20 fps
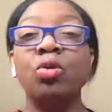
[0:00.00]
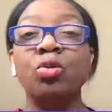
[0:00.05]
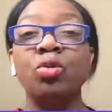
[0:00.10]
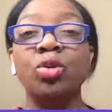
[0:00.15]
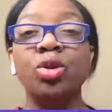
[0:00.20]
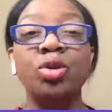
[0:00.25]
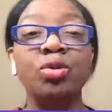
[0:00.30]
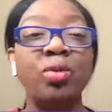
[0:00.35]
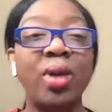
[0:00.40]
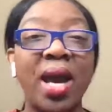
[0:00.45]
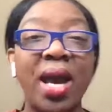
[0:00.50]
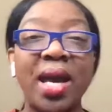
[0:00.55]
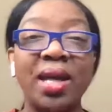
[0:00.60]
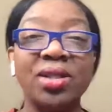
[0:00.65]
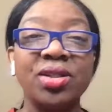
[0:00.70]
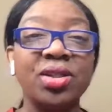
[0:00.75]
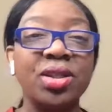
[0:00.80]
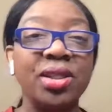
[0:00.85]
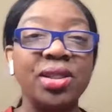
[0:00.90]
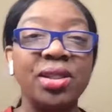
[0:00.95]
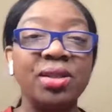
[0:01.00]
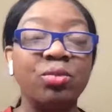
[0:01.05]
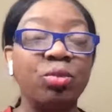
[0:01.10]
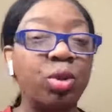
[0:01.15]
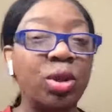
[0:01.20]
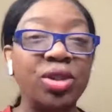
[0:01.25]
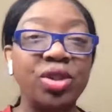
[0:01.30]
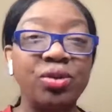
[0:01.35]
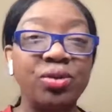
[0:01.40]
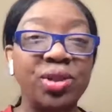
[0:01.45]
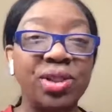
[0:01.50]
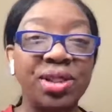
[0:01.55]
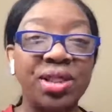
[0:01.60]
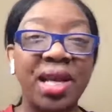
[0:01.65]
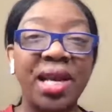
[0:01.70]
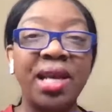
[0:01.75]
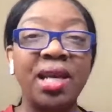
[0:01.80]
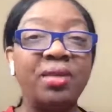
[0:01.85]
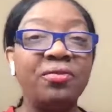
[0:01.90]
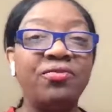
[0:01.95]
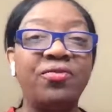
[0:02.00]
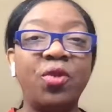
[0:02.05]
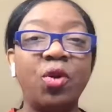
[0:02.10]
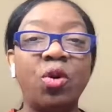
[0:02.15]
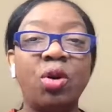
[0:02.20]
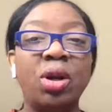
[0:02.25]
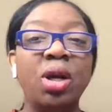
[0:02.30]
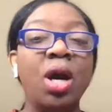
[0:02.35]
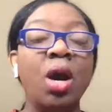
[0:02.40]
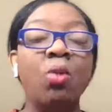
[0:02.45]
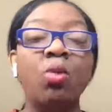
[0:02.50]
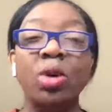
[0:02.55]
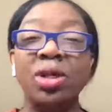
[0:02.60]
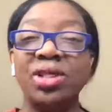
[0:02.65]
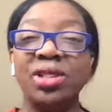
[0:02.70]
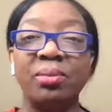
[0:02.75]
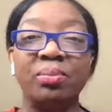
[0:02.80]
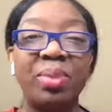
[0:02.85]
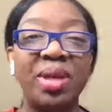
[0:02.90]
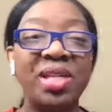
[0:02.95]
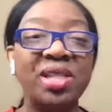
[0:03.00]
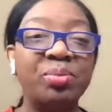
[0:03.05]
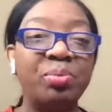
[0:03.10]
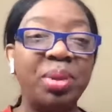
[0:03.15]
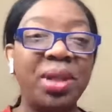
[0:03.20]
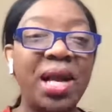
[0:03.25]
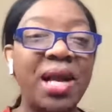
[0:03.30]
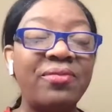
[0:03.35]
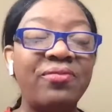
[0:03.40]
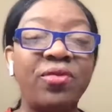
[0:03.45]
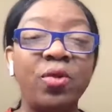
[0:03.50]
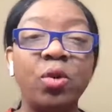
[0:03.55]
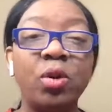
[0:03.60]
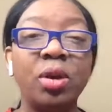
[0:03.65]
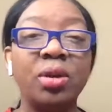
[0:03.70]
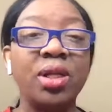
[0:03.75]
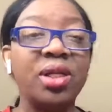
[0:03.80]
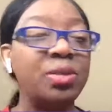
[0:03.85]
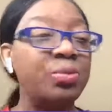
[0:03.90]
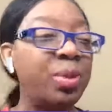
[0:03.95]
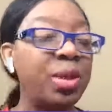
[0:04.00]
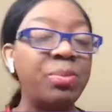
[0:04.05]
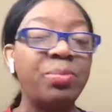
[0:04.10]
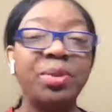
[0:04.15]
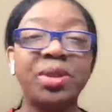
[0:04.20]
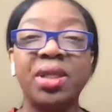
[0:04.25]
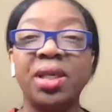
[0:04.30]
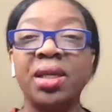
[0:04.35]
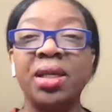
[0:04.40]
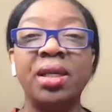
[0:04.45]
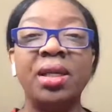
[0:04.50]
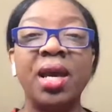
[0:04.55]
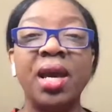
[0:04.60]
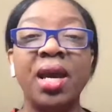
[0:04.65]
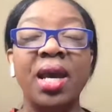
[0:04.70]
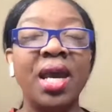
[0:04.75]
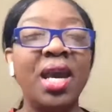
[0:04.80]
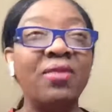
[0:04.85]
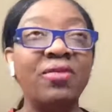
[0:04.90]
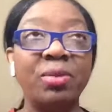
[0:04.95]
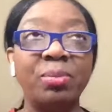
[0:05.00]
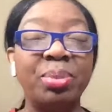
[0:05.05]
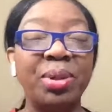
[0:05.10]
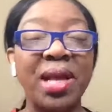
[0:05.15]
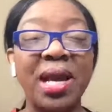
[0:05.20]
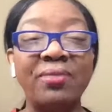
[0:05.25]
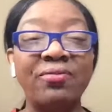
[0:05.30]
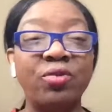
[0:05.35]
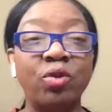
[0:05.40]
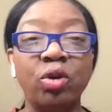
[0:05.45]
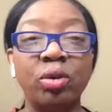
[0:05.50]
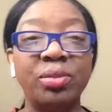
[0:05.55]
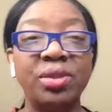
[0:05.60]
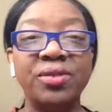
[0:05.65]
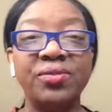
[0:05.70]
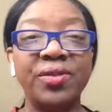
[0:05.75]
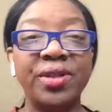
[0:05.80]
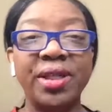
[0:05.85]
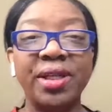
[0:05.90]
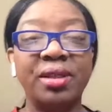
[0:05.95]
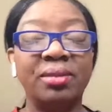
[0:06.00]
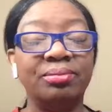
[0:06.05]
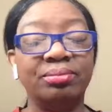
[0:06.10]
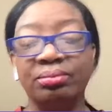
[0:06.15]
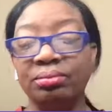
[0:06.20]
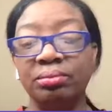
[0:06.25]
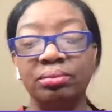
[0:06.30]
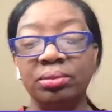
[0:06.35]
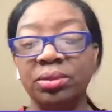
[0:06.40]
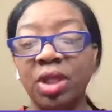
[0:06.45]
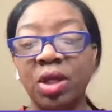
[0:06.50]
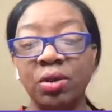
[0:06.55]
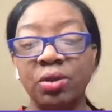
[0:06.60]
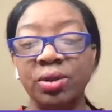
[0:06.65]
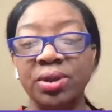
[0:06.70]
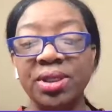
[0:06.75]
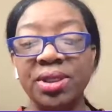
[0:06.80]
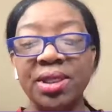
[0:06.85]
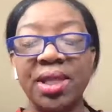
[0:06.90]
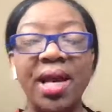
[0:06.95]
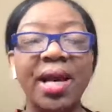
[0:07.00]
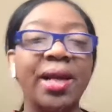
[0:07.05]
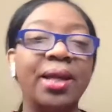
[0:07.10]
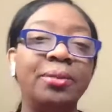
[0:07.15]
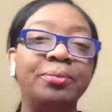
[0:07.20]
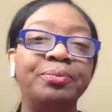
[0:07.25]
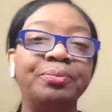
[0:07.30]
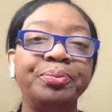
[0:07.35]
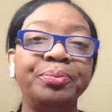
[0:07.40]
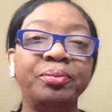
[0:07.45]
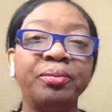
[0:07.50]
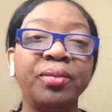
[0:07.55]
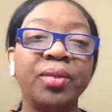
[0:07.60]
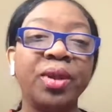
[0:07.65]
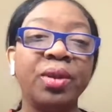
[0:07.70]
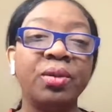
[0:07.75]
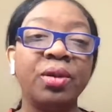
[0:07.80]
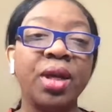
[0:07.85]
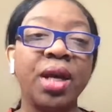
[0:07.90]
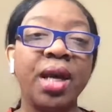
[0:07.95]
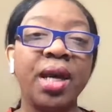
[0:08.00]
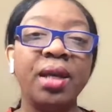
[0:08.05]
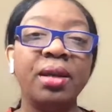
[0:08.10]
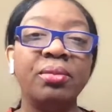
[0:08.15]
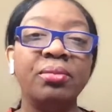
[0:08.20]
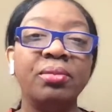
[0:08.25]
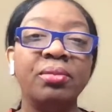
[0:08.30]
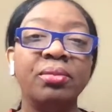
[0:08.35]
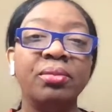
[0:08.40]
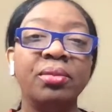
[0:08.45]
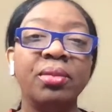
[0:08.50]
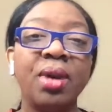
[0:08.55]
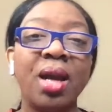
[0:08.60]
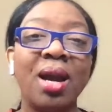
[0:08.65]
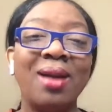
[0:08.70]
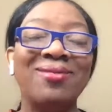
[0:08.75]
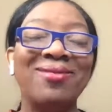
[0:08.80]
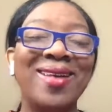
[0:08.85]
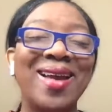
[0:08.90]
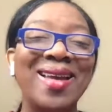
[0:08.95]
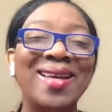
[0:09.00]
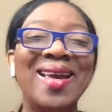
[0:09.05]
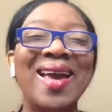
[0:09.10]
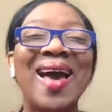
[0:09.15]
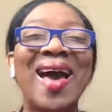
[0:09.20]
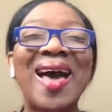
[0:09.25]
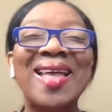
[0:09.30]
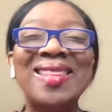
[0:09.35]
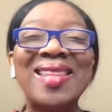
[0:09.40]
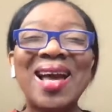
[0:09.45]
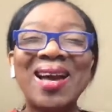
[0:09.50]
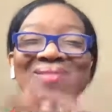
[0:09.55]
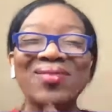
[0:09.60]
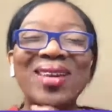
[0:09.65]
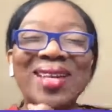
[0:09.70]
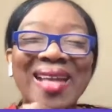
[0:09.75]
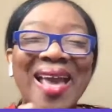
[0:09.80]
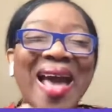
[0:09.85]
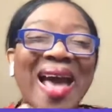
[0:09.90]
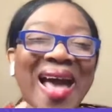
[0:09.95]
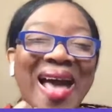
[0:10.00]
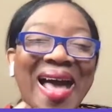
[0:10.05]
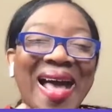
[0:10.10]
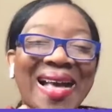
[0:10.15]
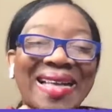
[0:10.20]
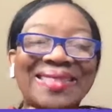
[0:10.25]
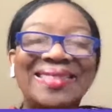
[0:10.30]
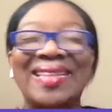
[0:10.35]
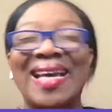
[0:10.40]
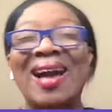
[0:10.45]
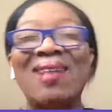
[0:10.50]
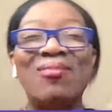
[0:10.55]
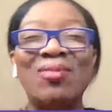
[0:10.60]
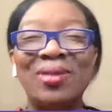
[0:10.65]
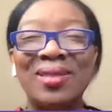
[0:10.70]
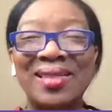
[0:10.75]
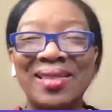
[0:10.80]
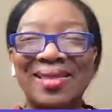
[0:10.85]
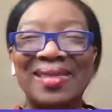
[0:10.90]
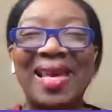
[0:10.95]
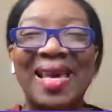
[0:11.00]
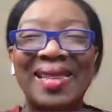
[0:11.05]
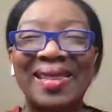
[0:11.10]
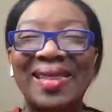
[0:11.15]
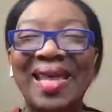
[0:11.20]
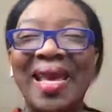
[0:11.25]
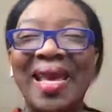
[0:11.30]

what you stand for, what's the best platform. Because people think every platform is for them. No, it's not. Okay. All right. I love you guys. I want to say